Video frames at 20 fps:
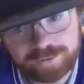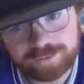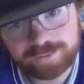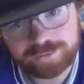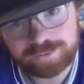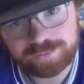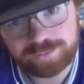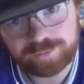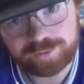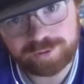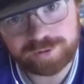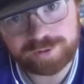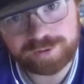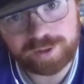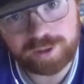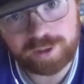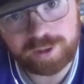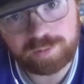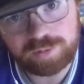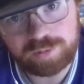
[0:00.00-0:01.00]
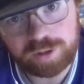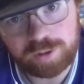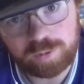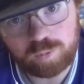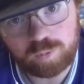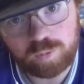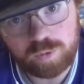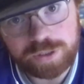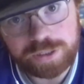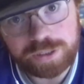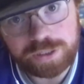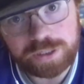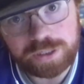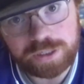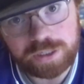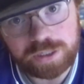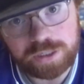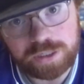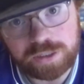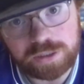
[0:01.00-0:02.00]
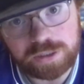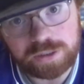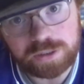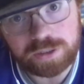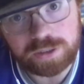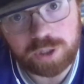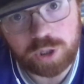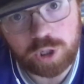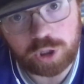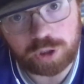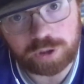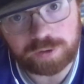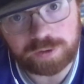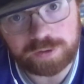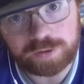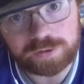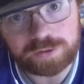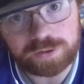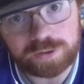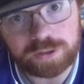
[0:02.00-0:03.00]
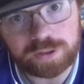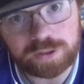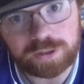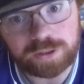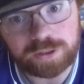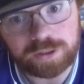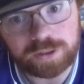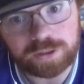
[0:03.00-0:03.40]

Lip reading: which is gonna be real dark this year.